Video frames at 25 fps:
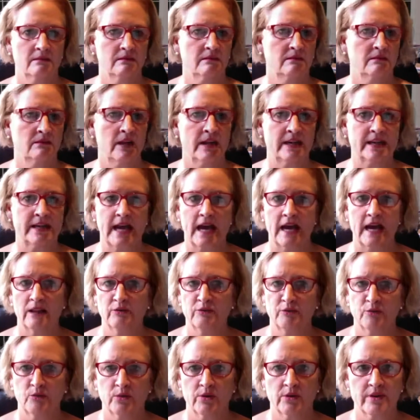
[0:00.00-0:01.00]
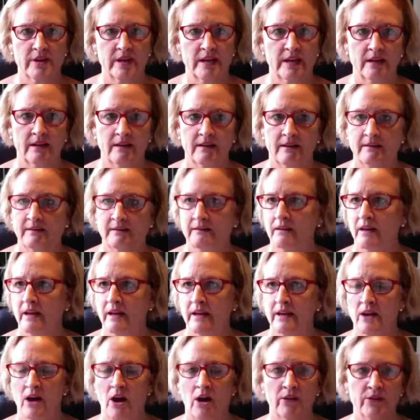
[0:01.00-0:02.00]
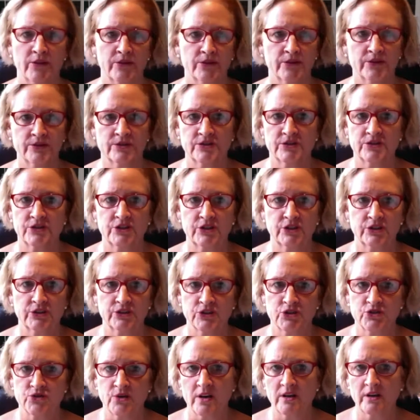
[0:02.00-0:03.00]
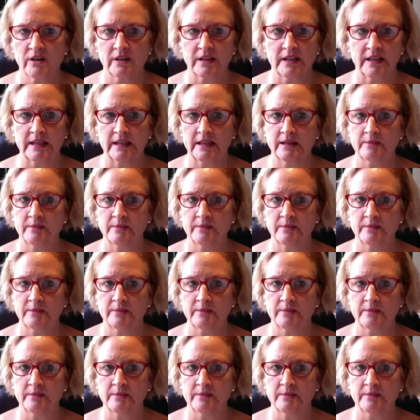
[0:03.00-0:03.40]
like California and others still struggling?